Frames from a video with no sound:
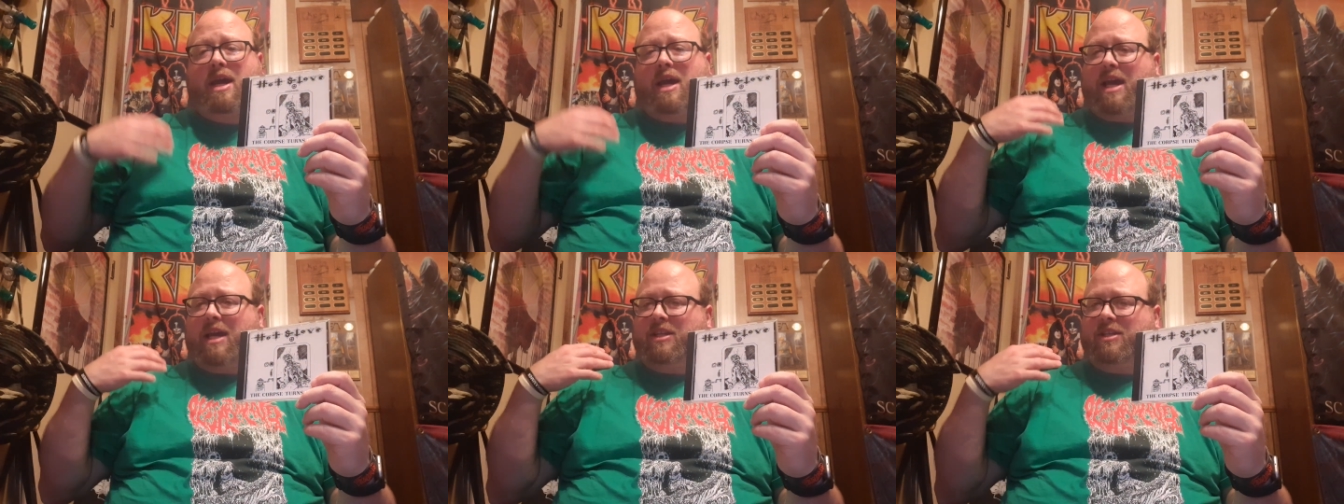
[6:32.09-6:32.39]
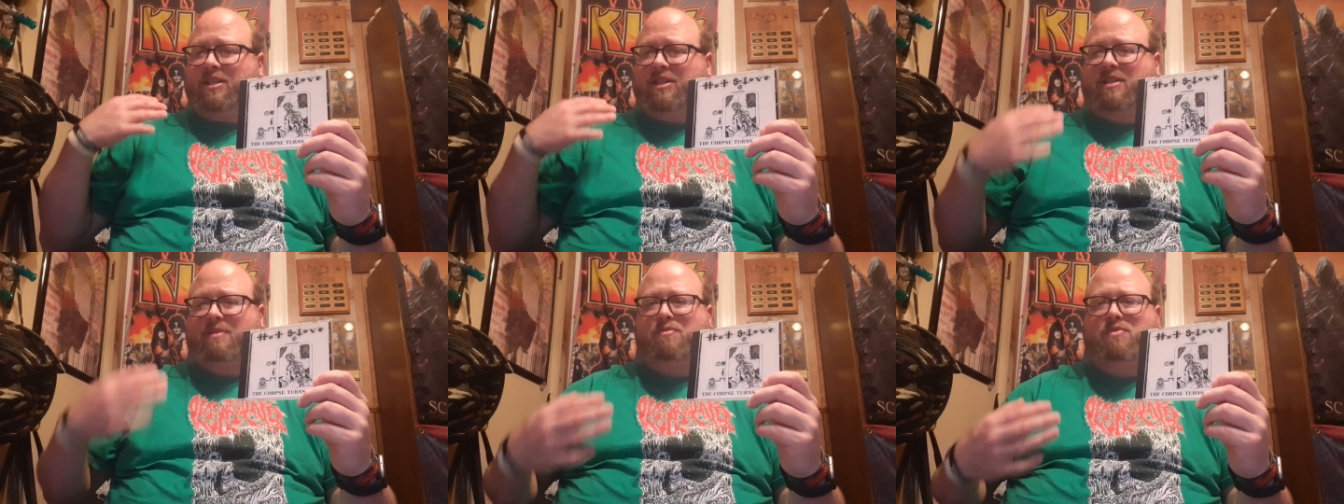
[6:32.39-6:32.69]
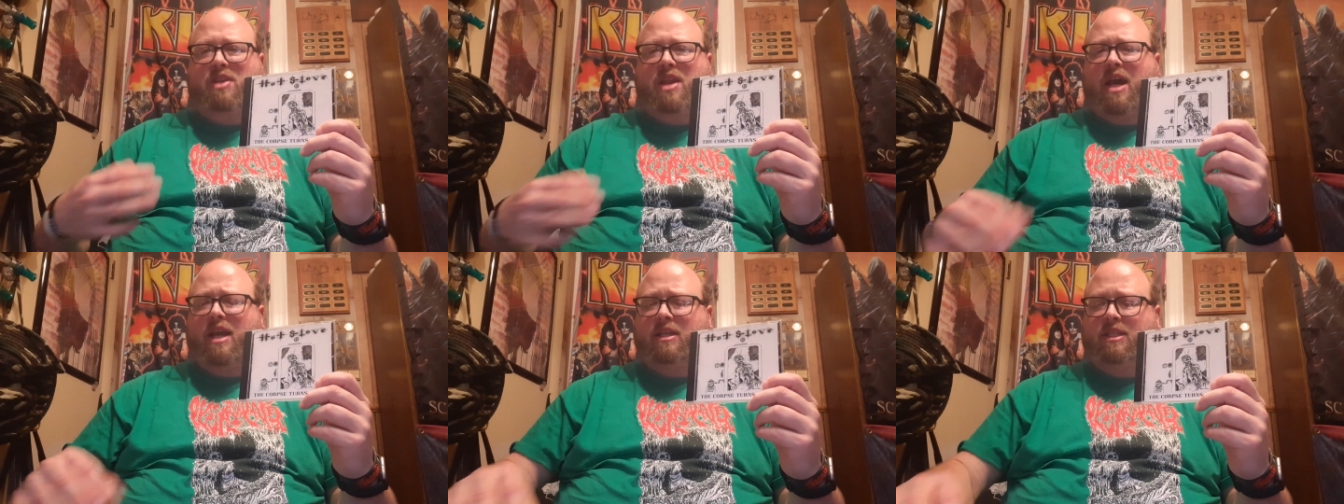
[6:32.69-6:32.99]
and just
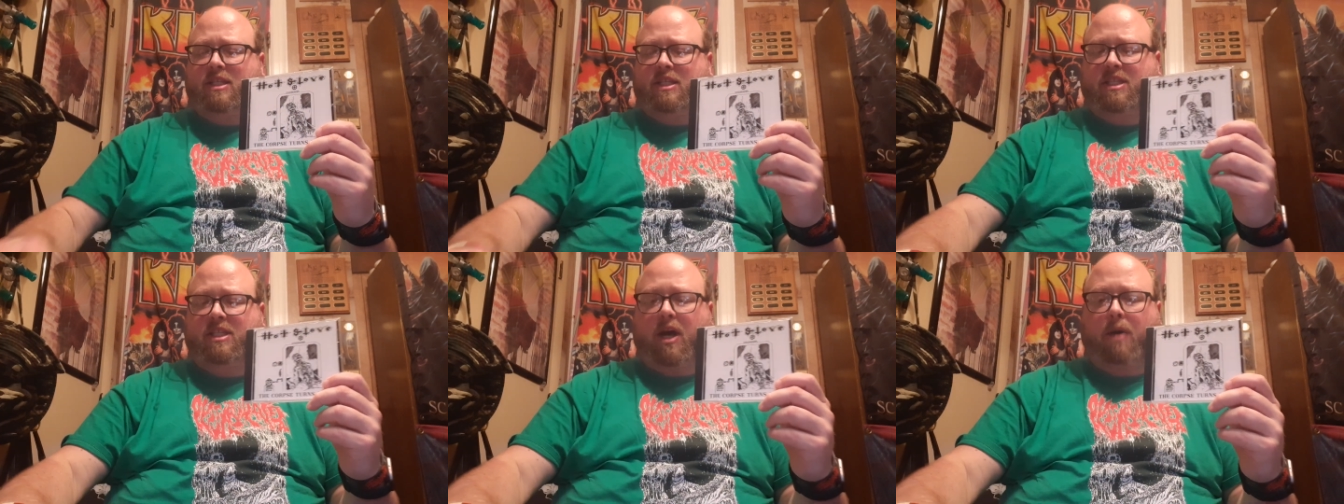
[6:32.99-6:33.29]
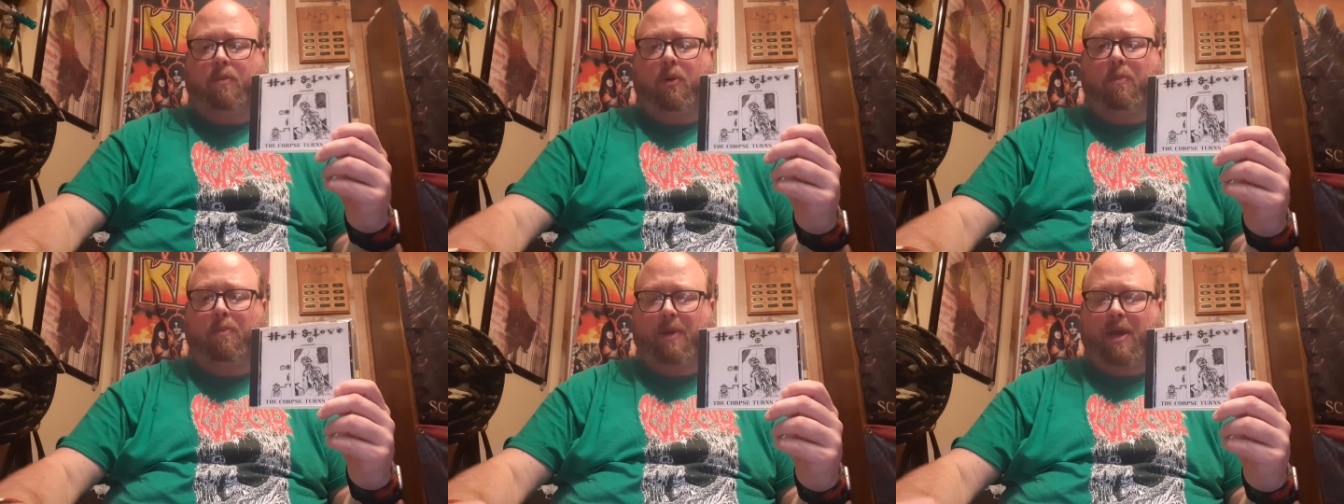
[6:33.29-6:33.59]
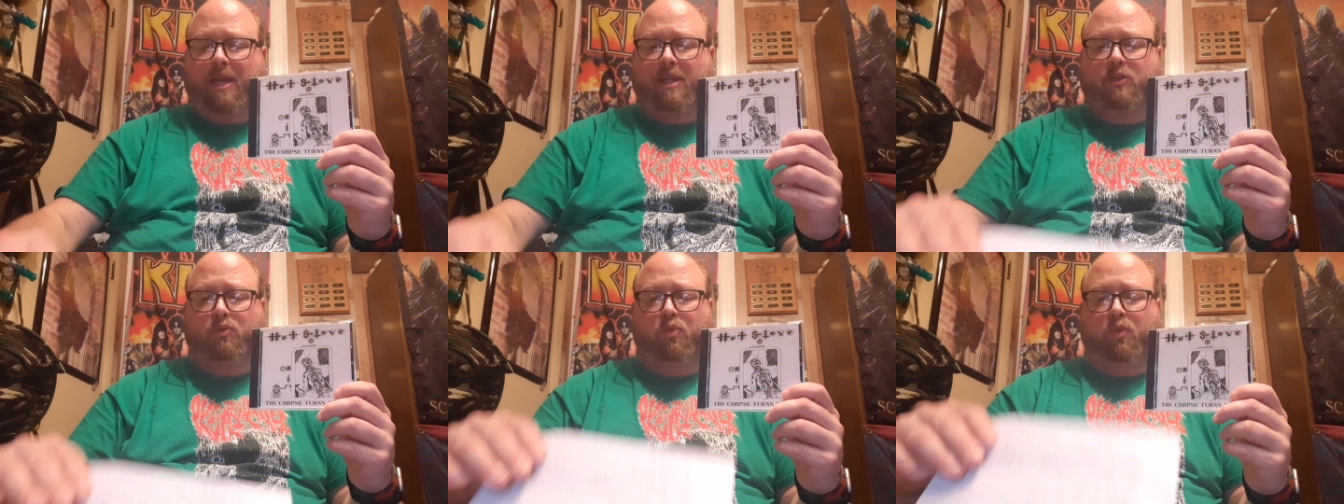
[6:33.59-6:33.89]
some nice double
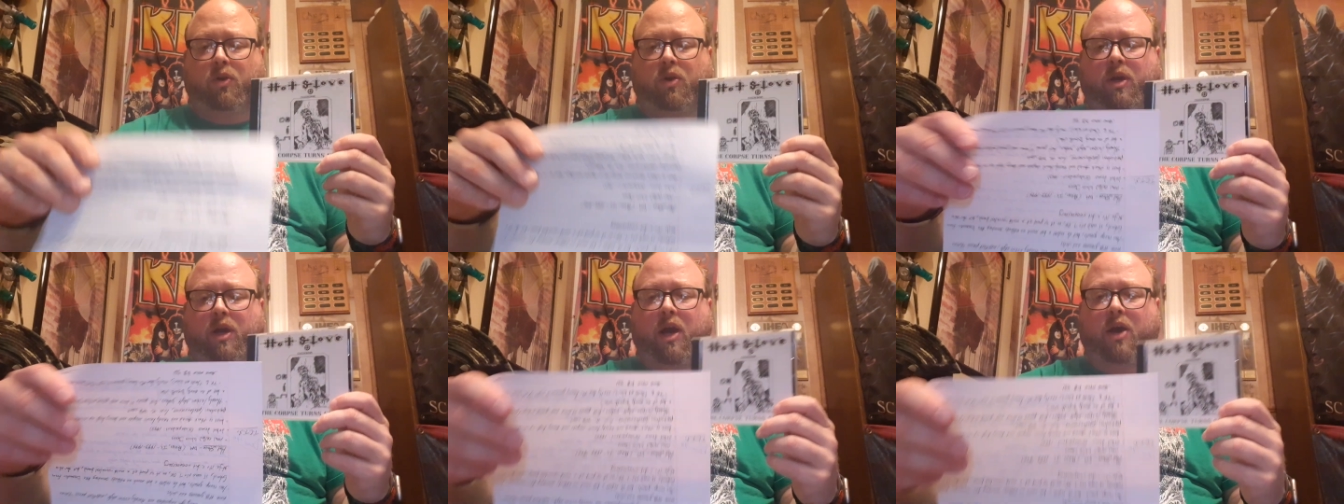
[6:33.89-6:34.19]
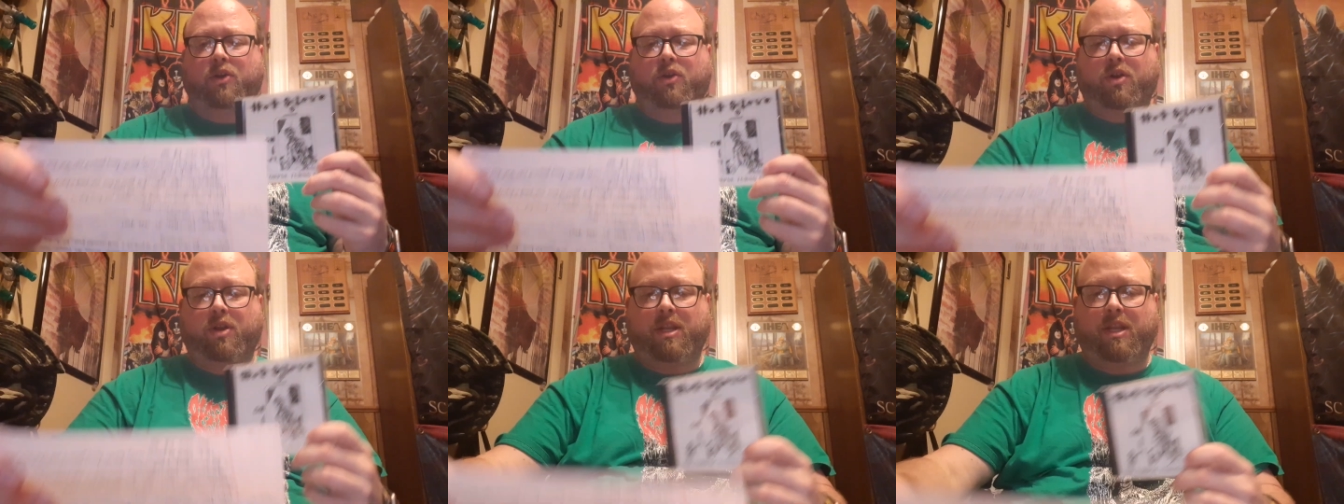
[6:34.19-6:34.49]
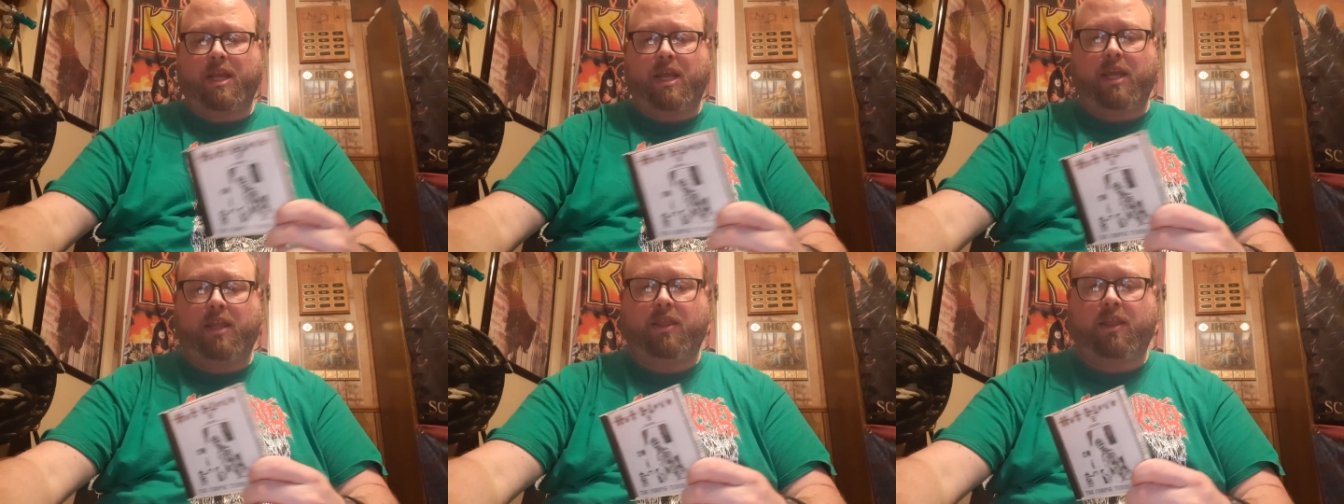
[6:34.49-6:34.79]
bass work
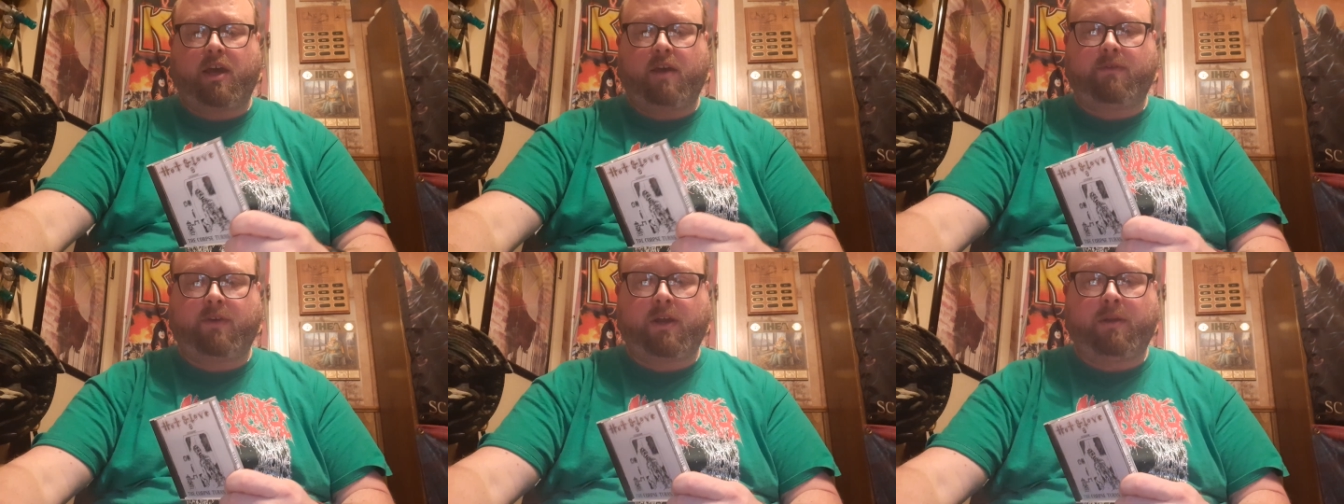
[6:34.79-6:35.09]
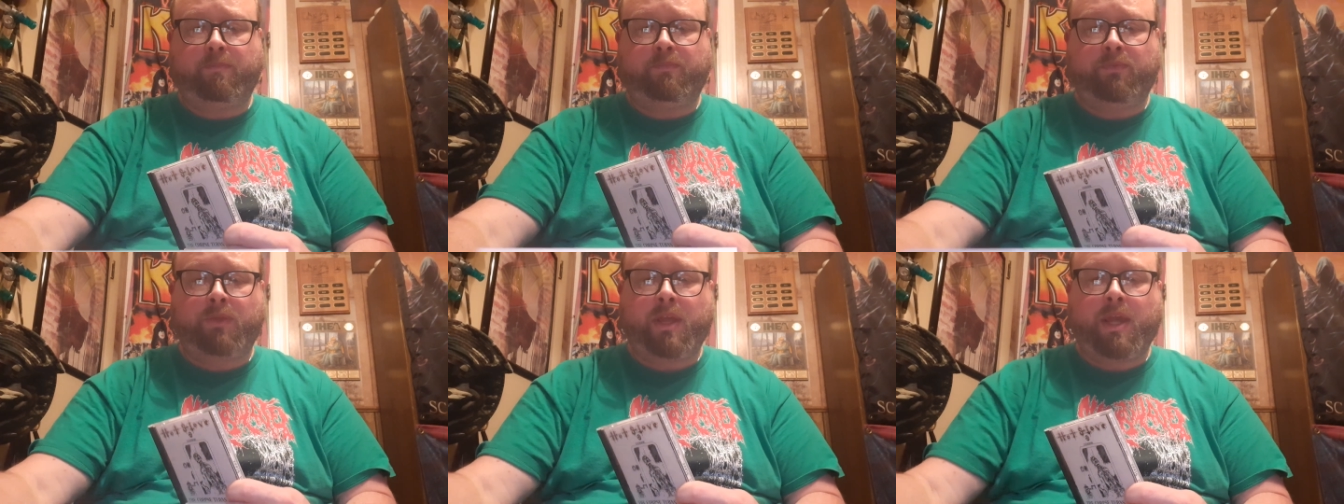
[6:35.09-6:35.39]
underneath of it.